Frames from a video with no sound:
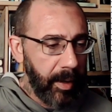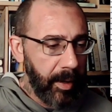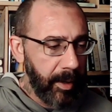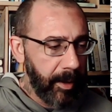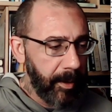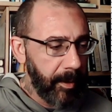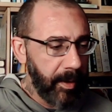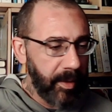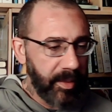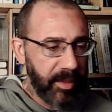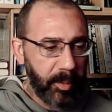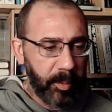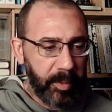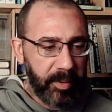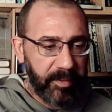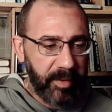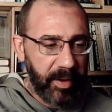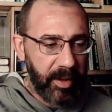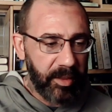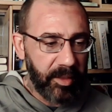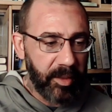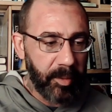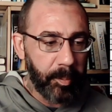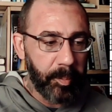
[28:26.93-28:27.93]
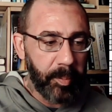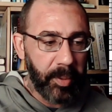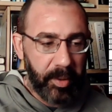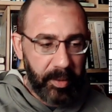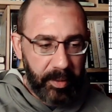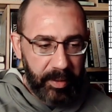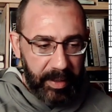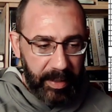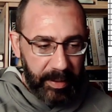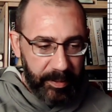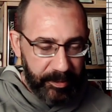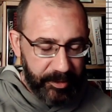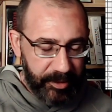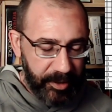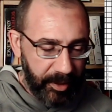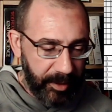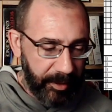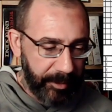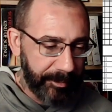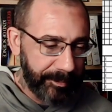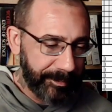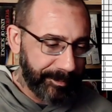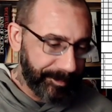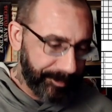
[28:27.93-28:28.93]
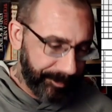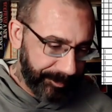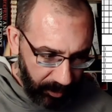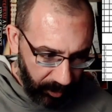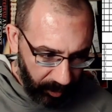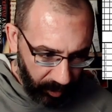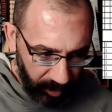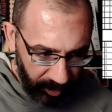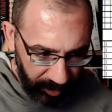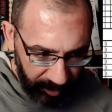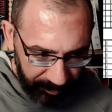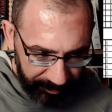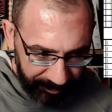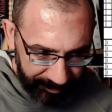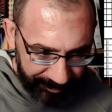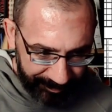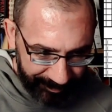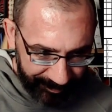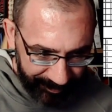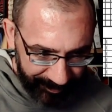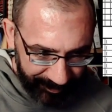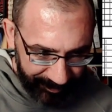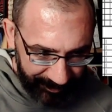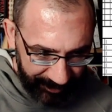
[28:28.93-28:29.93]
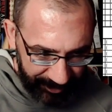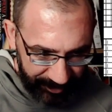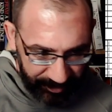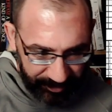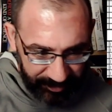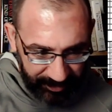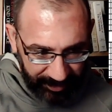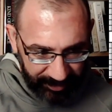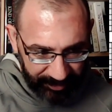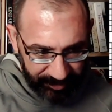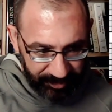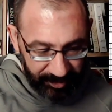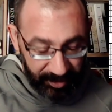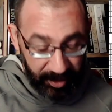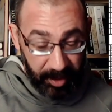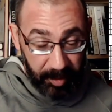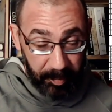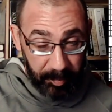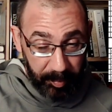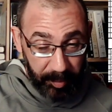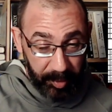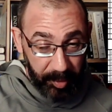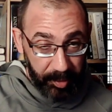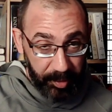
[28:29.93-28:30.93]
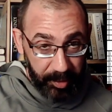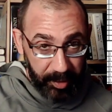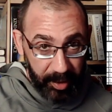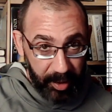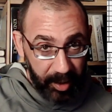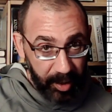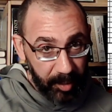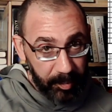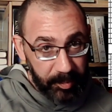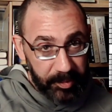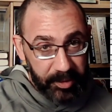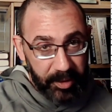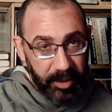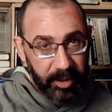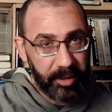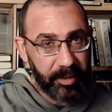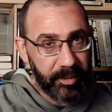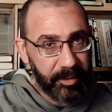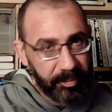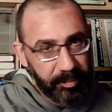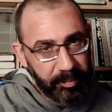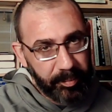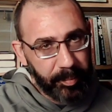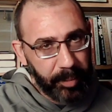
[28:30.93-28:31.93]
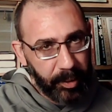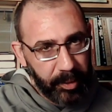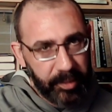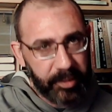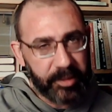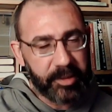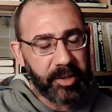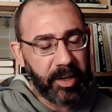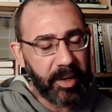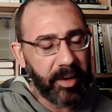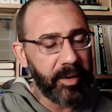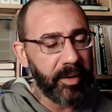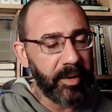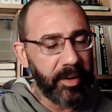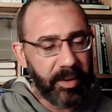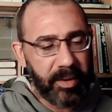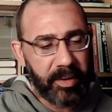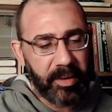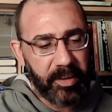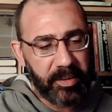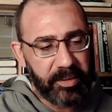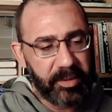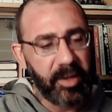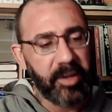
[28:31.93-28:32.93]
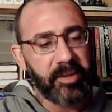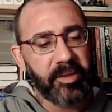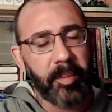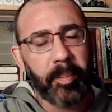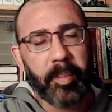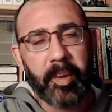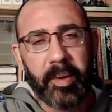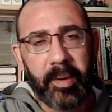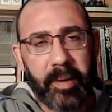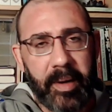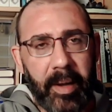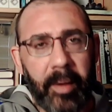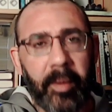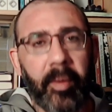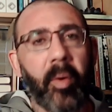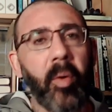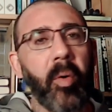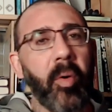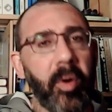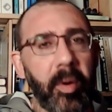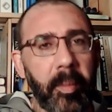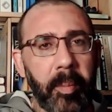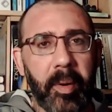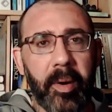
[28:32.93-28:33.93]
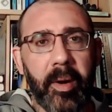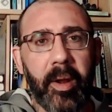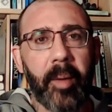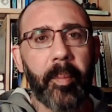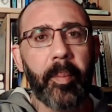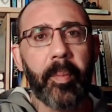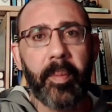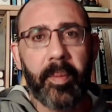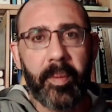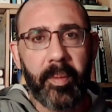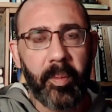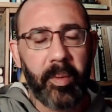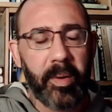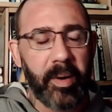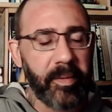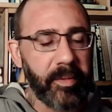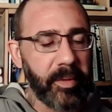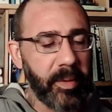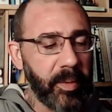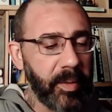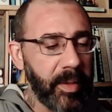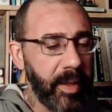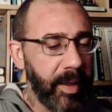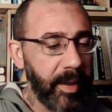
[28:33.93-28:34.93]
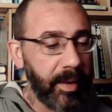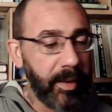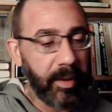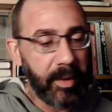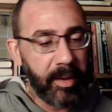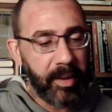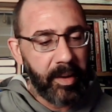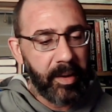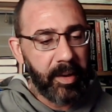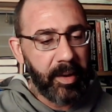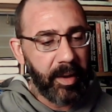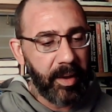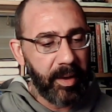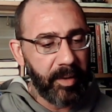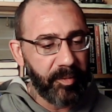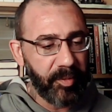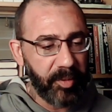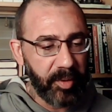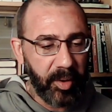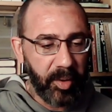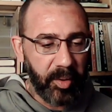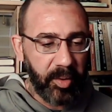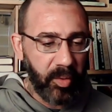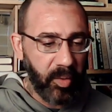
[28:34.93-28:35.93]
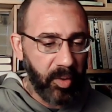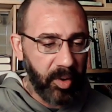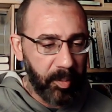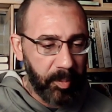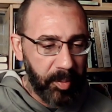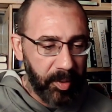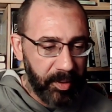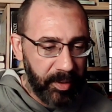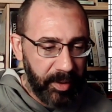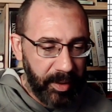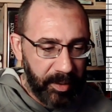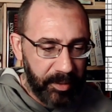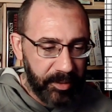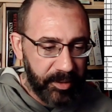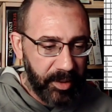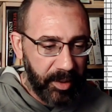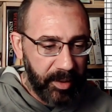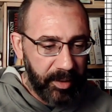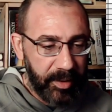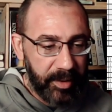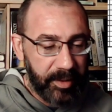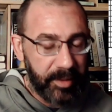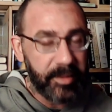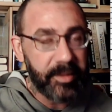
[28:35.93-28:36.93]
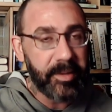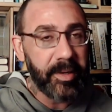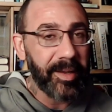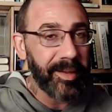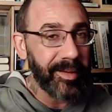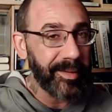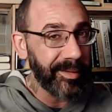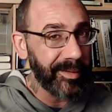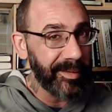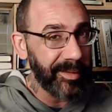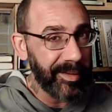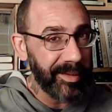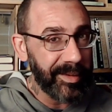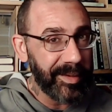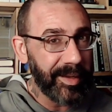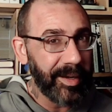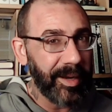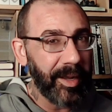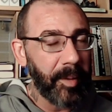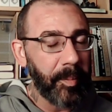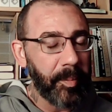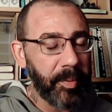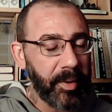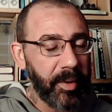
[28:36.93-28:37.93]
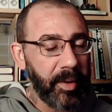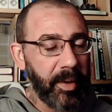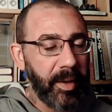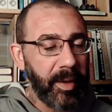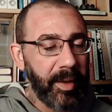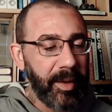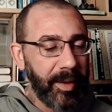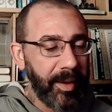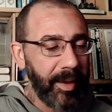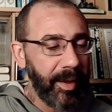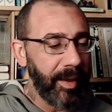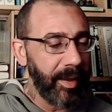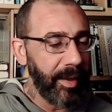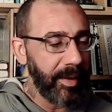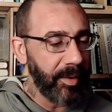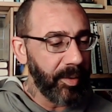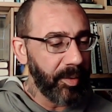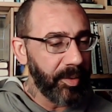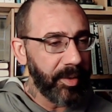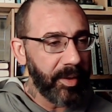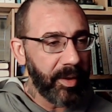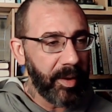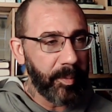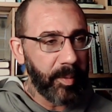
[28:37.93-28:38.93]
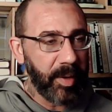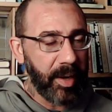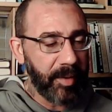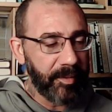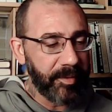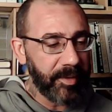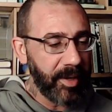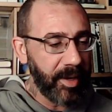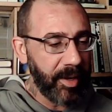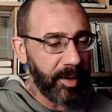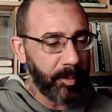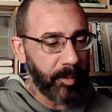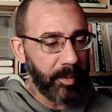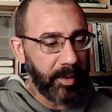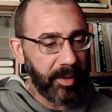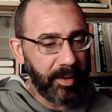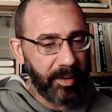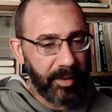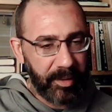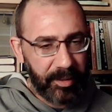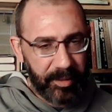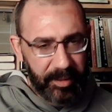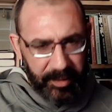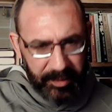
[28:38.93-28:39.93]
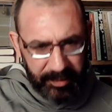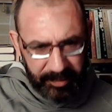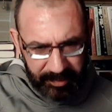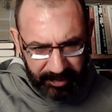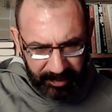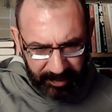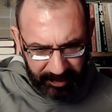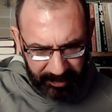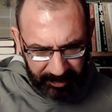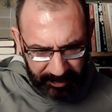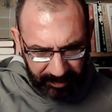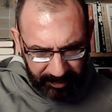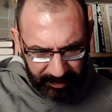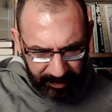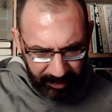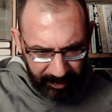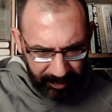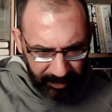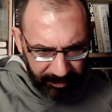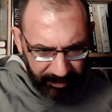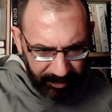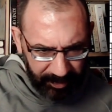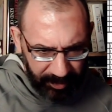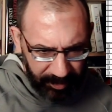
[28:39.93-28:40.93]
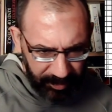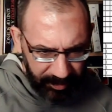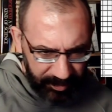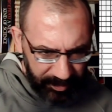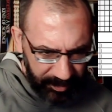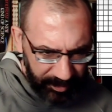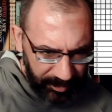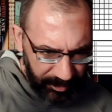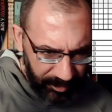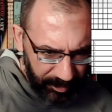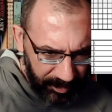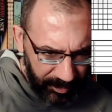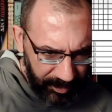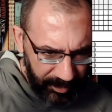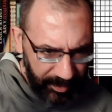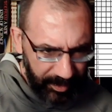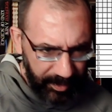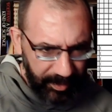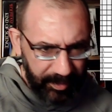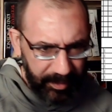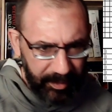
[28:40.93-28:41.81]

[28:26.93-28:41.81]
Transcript: And then we've got the burn down chart, or this is actually a burn up chart. Burn chart, you can use it as a burn down or a burn up, whatever you like. If you don't know what a burn down chart is, look it up. I don't think I'm going to have time in this video to really